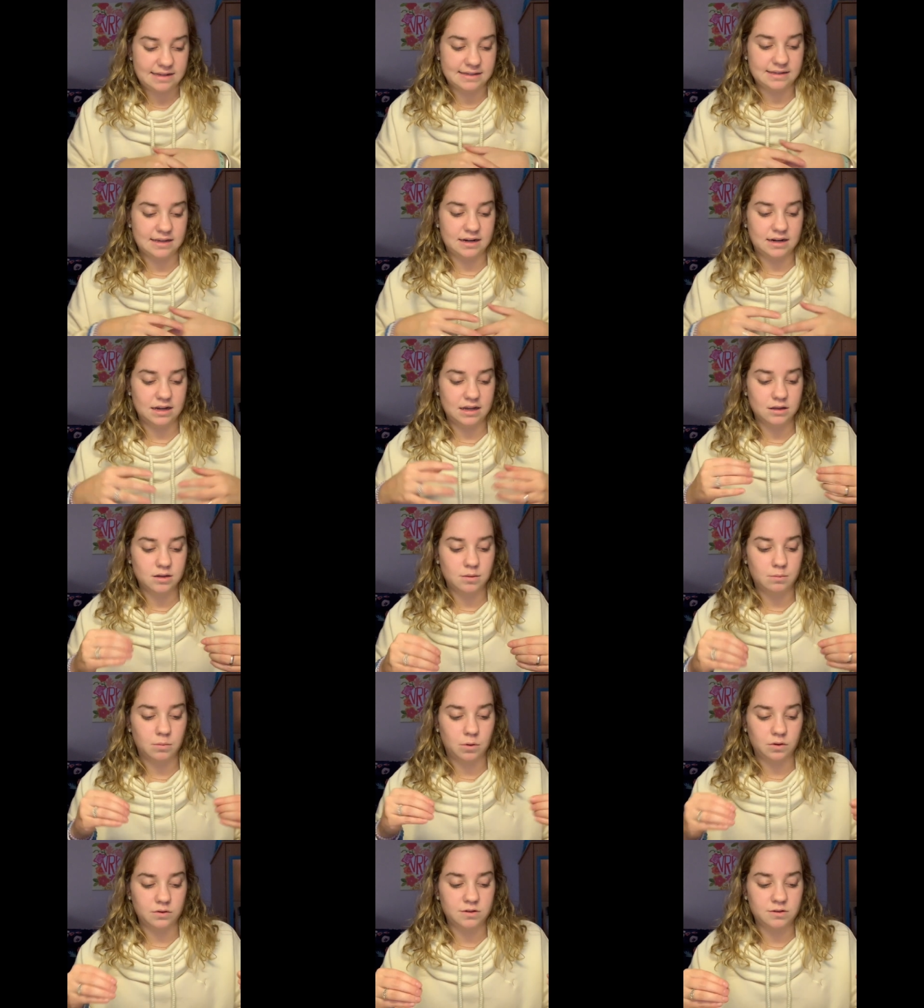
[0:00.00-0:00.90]
It said, In
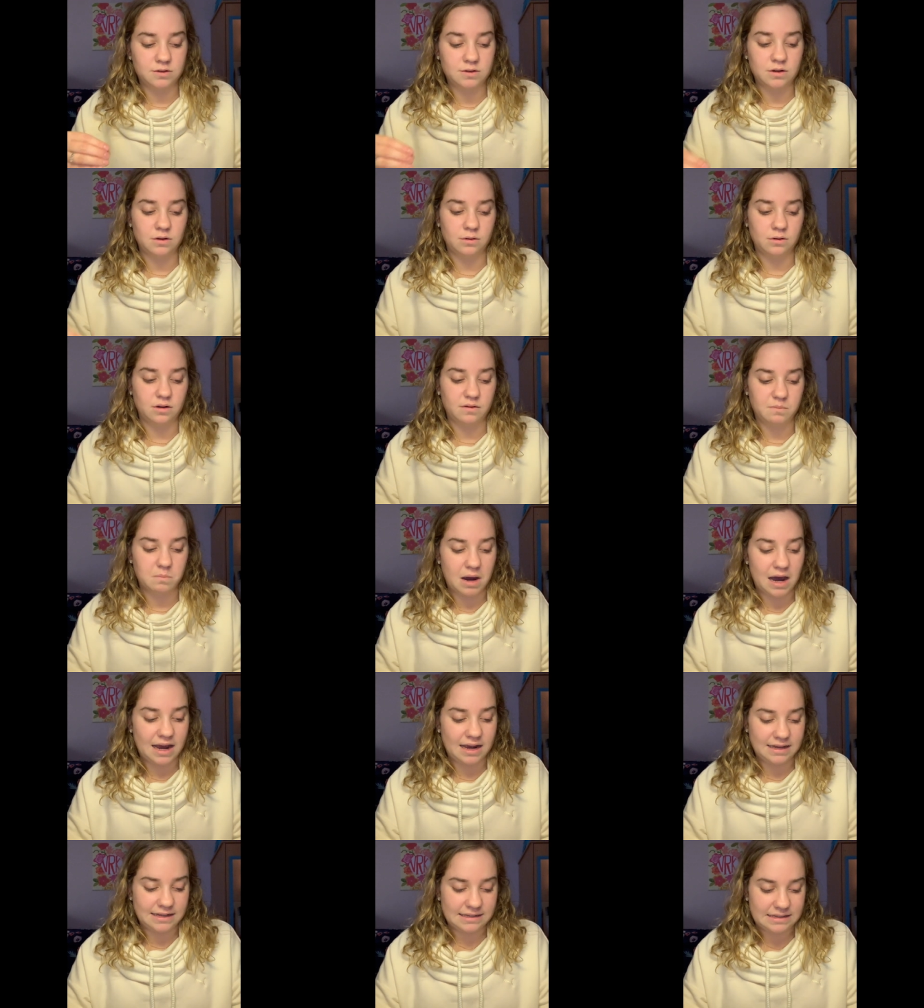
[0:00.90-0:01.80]
the multitude of
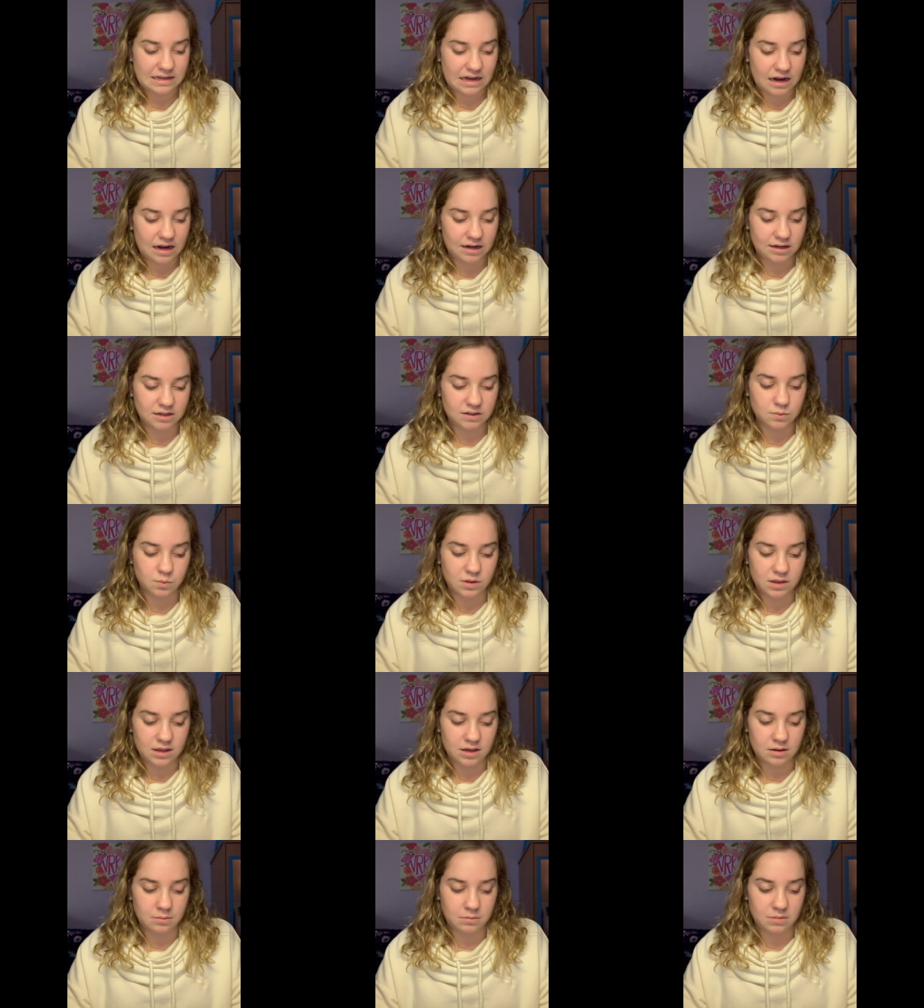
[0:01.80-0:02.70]
my anxieties
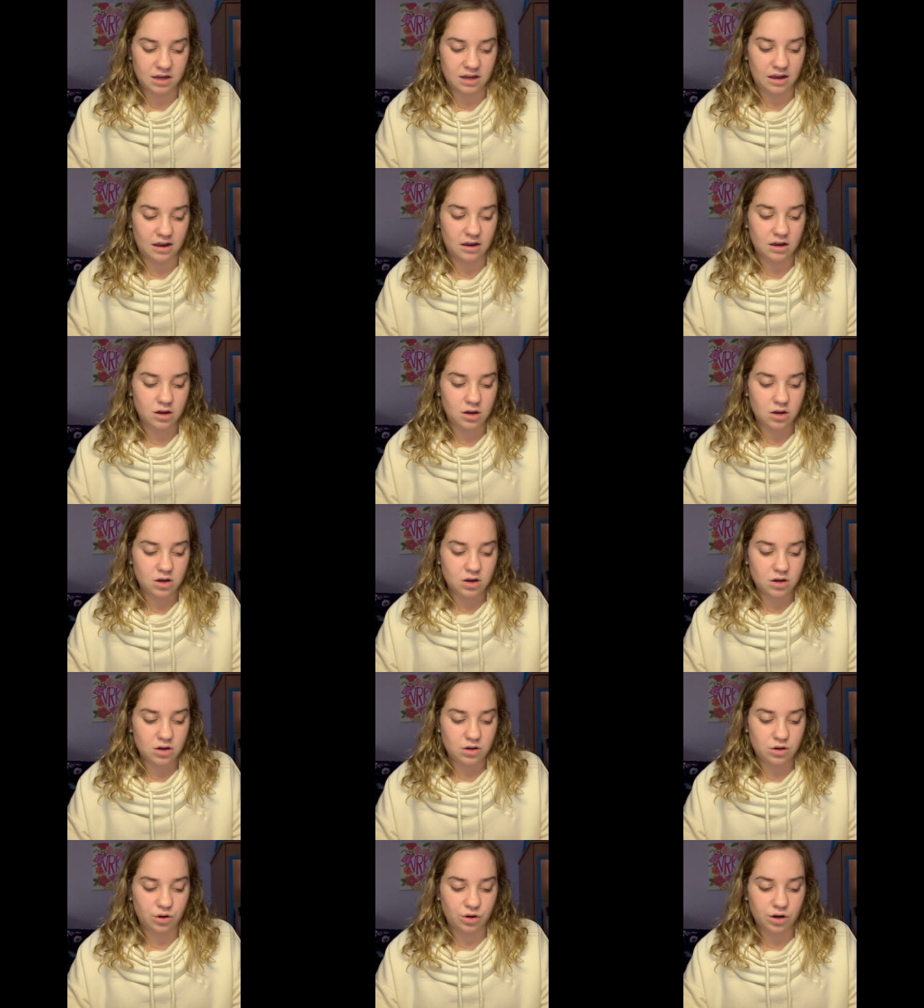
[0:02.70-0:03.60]
within me,
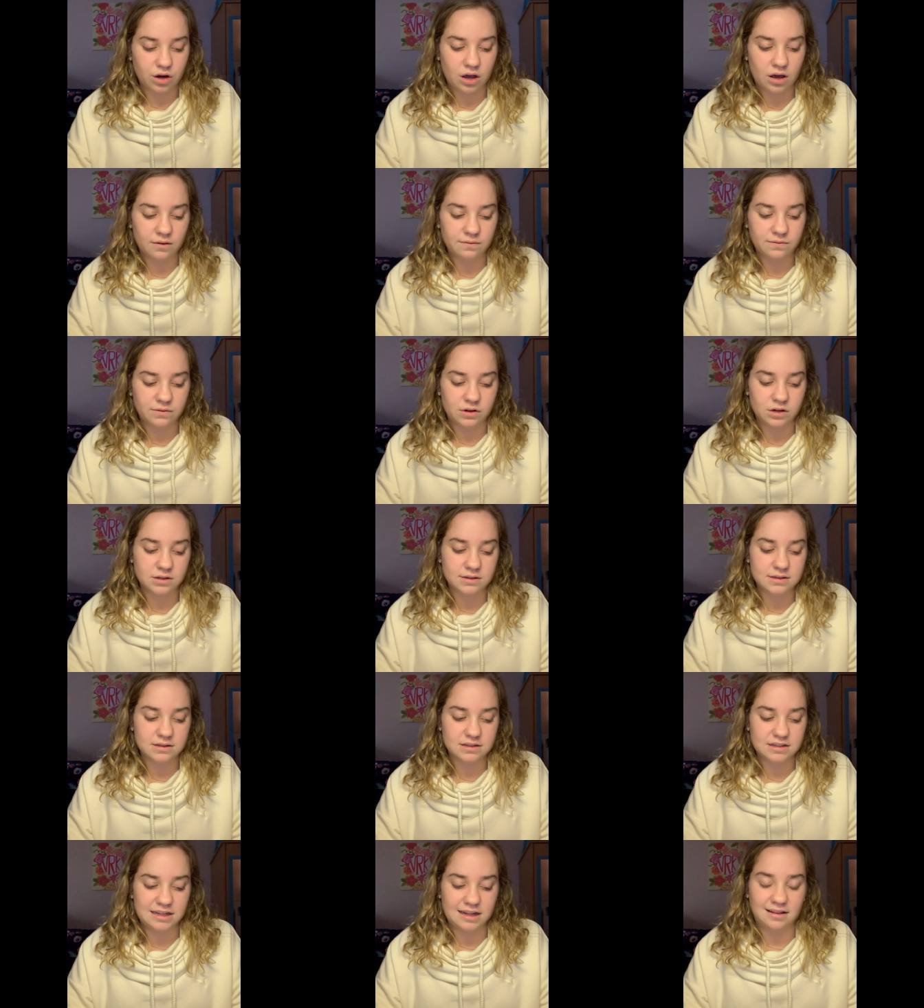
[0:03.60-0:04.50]
your
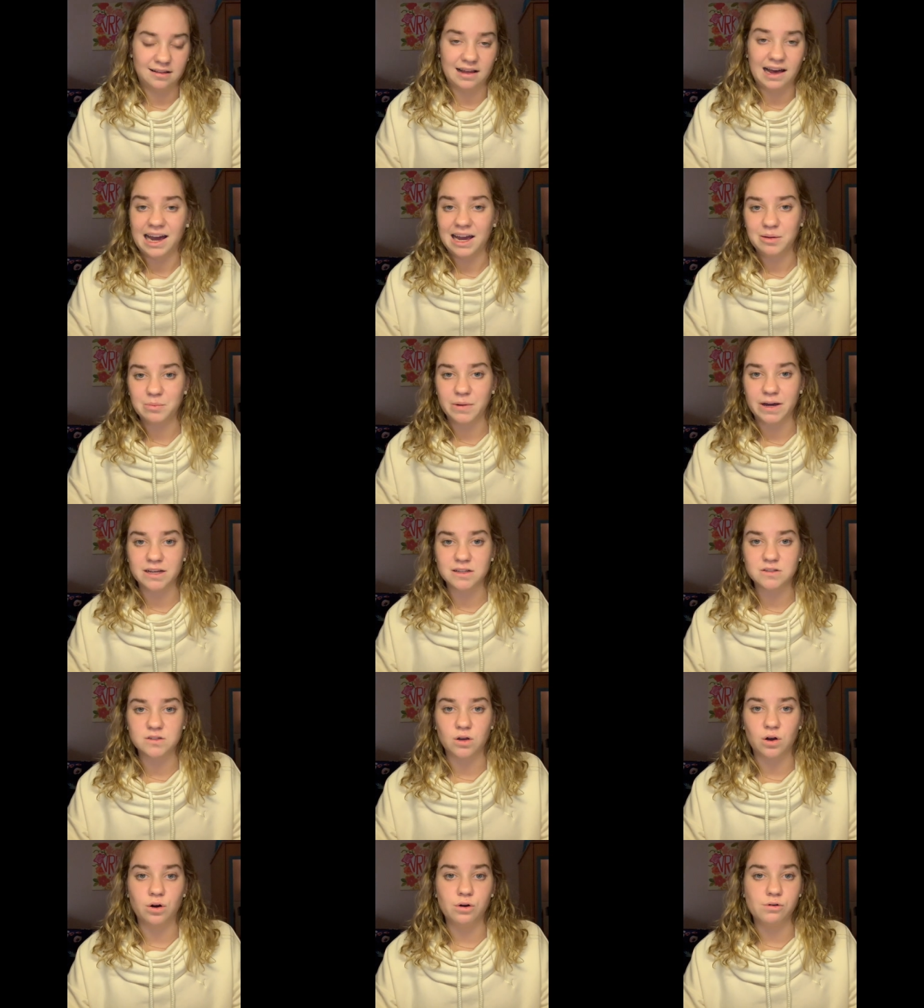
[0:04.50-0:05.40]
comforts delight my
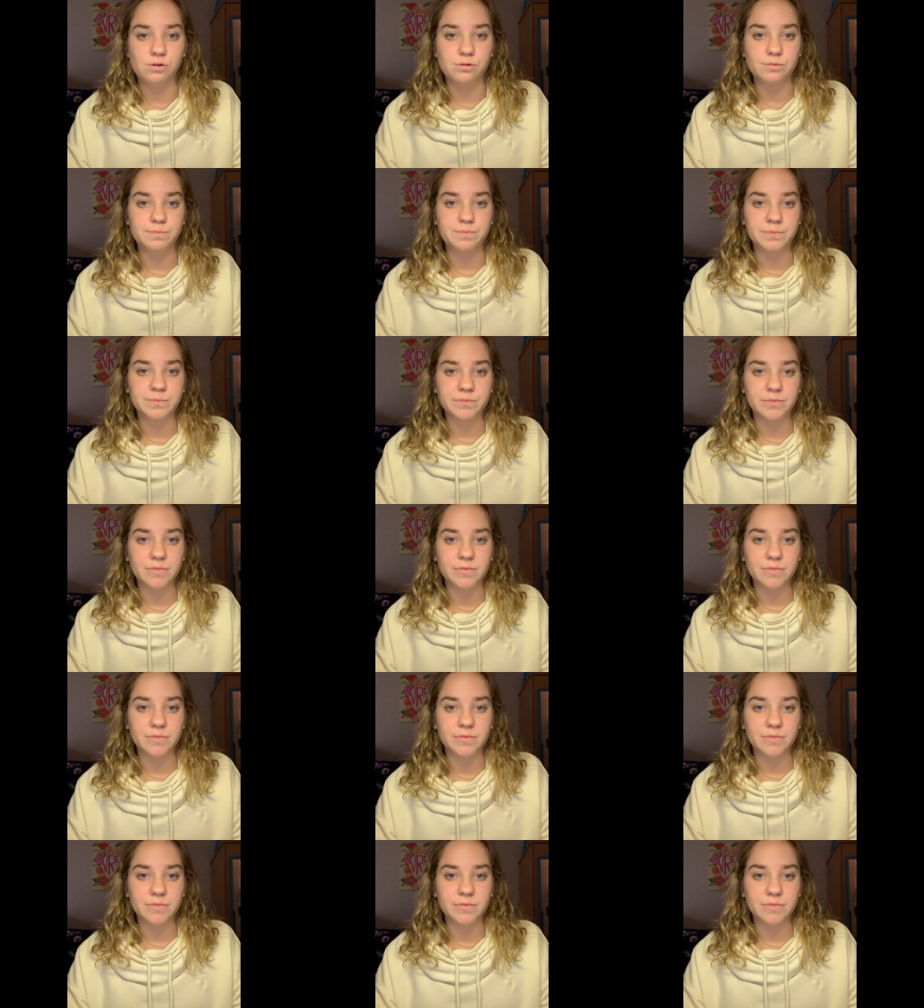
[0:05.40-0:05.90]
soul.